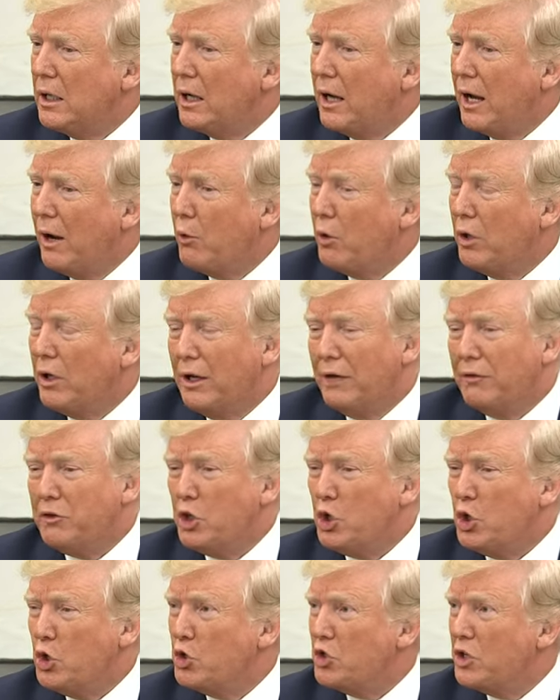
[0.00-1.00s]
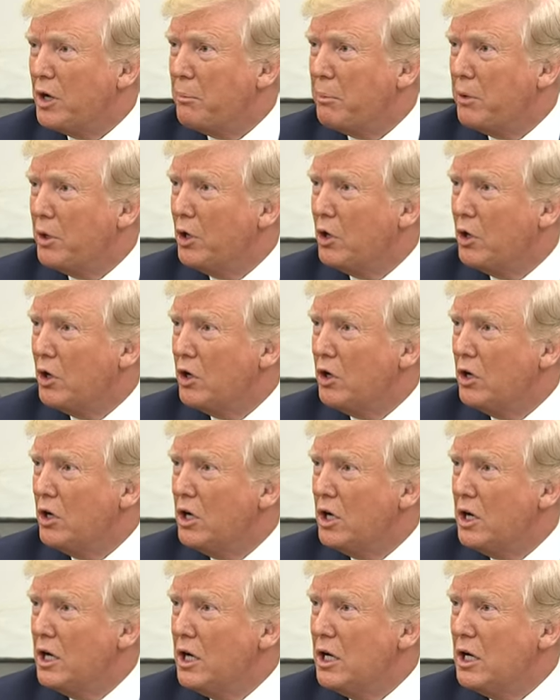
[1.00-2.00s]
I would love to do something on
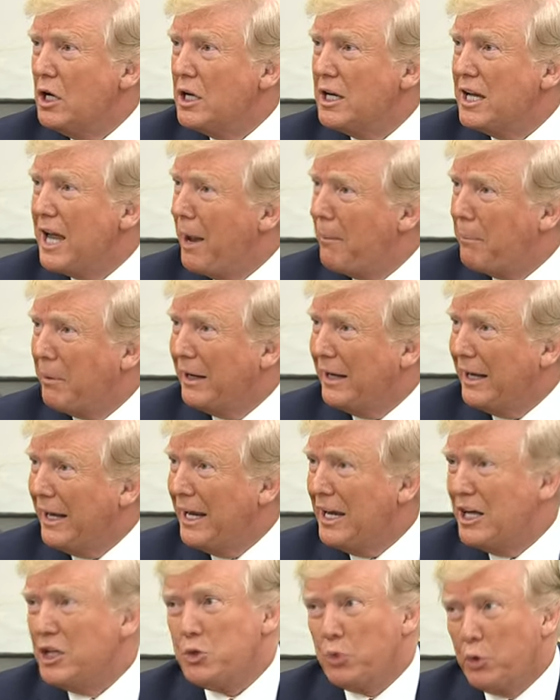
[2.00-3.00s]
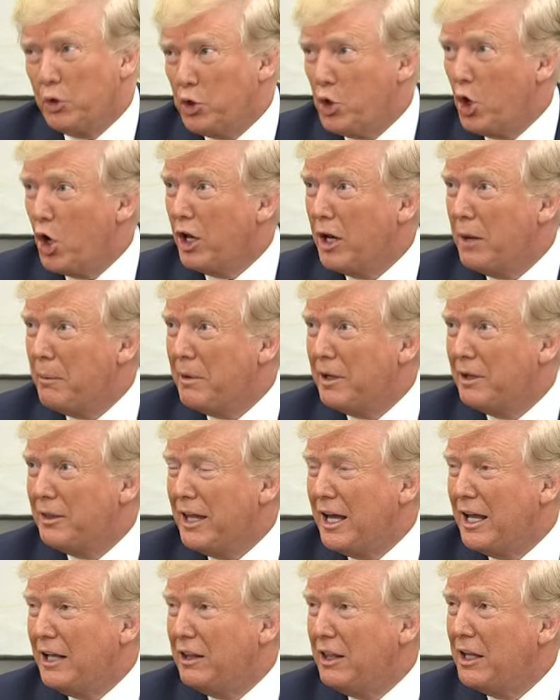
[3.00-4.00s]
capital gains. We're talking about
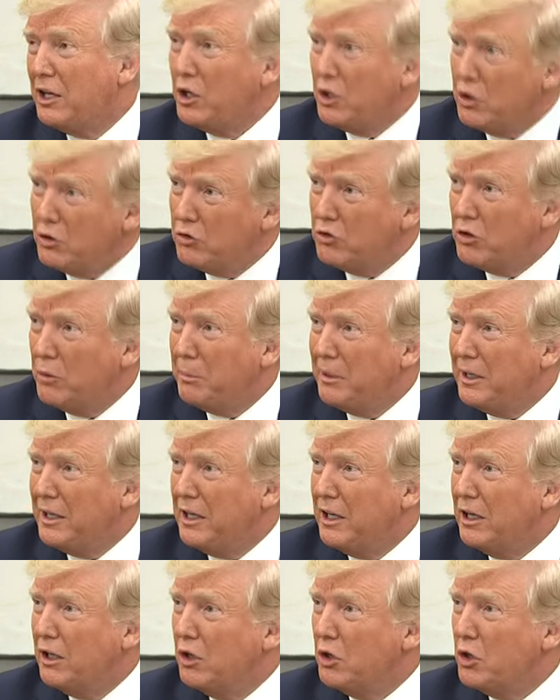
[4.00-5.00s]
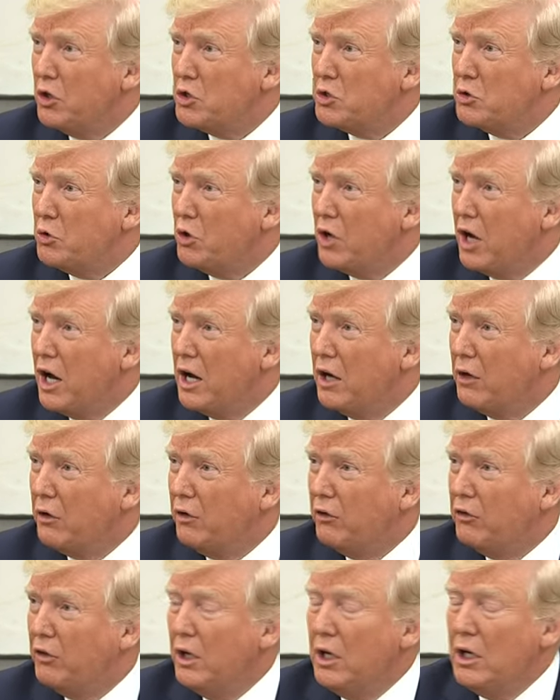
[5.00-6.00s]
that. That's a big deal, goes through
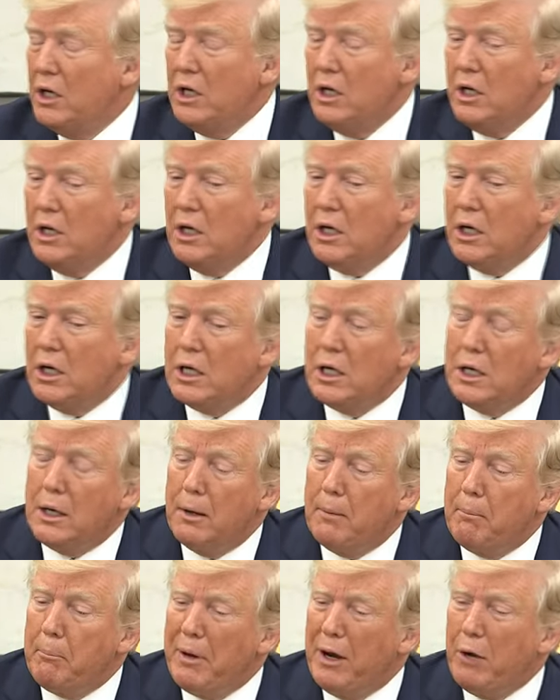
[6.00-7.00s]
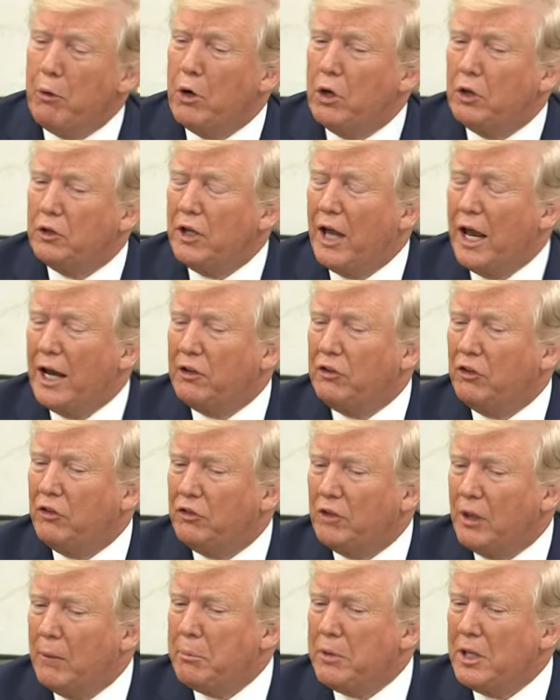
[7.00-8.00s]
Congress. Uh, payroll tax is
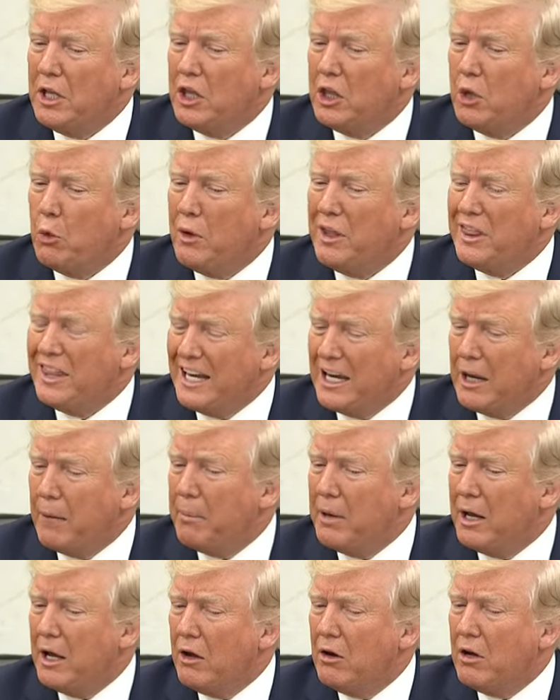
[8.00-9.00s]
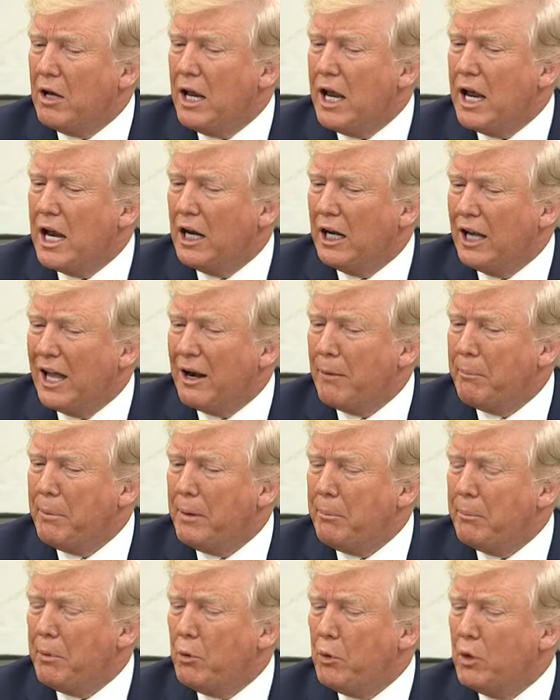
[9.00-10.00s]
something that we think about, and a lot of
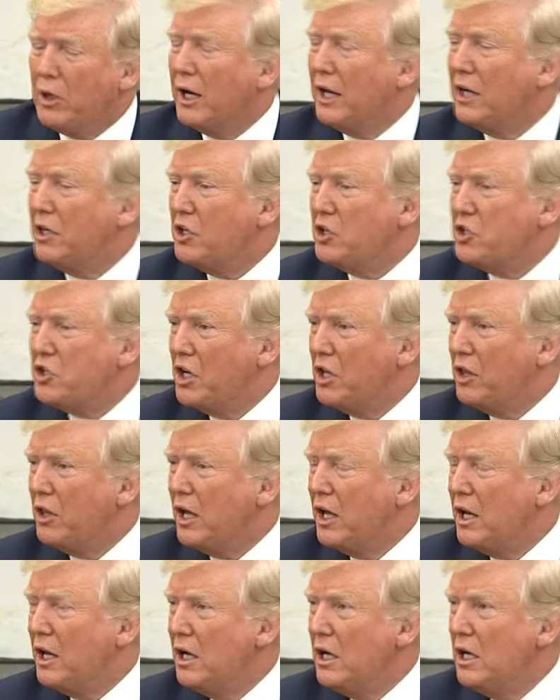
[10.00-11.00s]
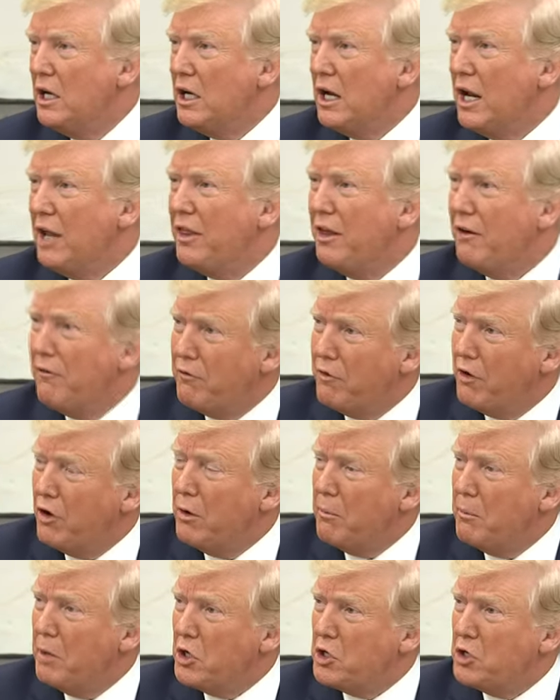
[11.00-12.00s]
people would like to see that, and that very
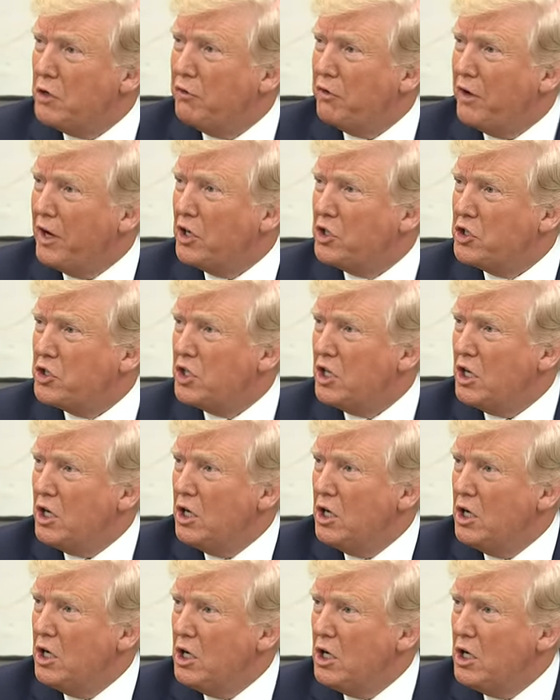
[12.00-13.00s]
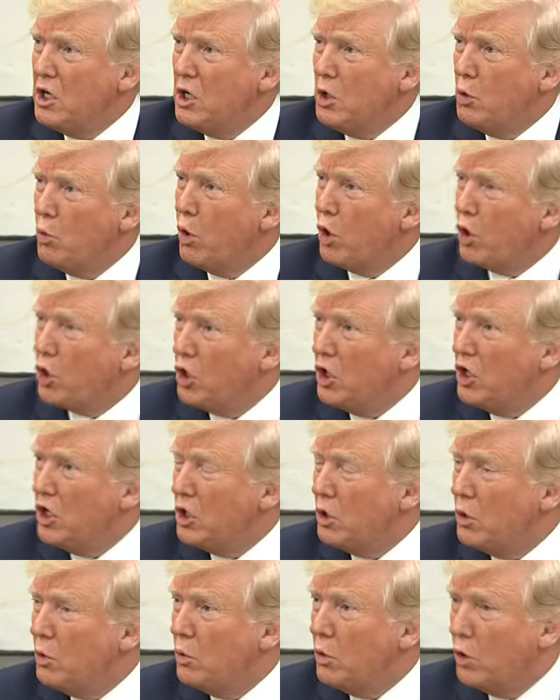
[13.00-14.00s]
much affects the
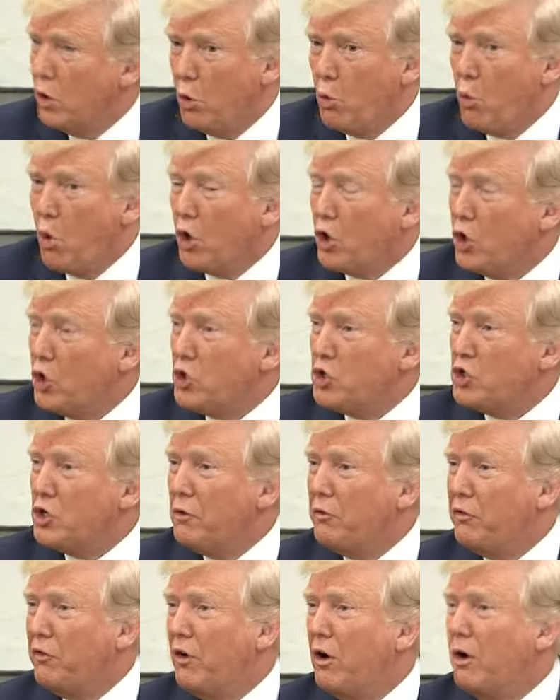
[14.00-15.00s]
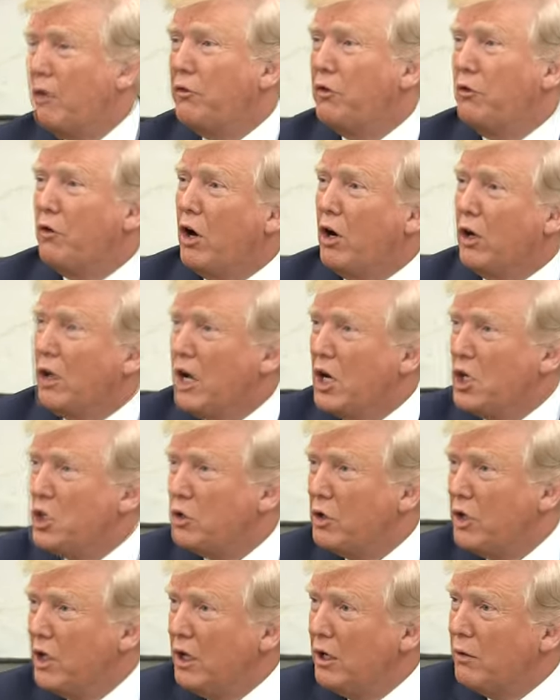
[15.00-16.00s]
working, the workers of, of our
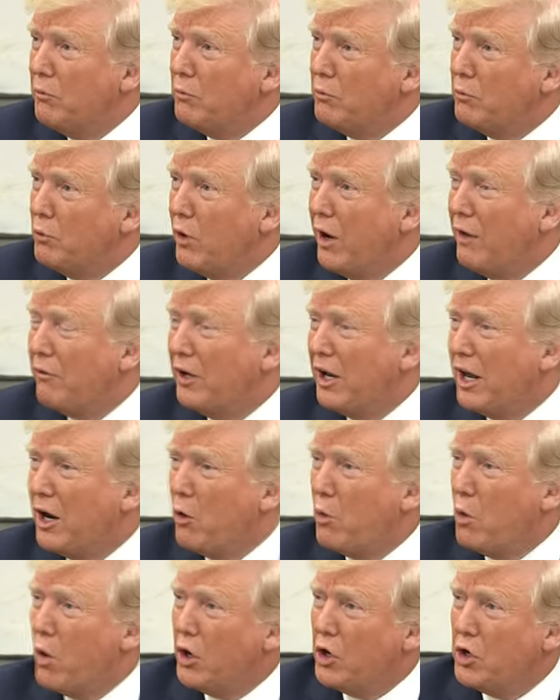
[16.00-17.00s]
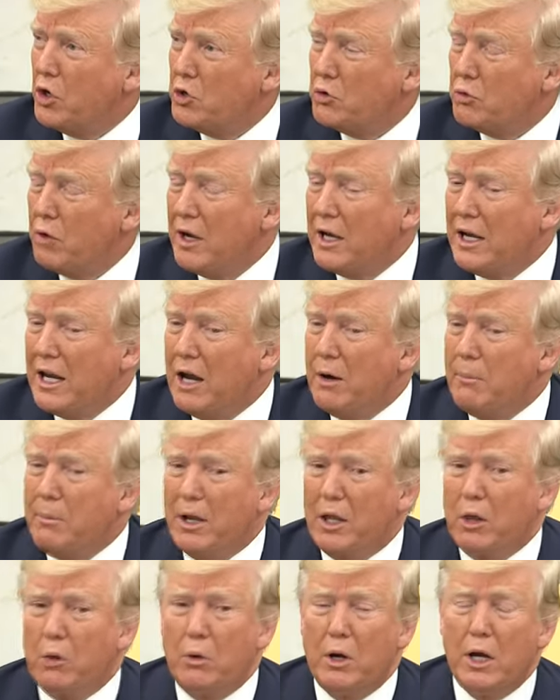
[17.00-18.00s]
country, and we have a lot of workers. Right now,
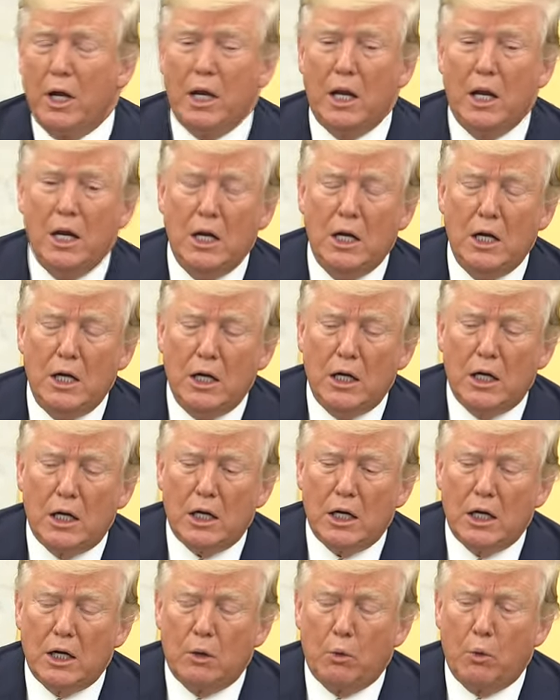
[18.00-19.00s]
by the way, uh,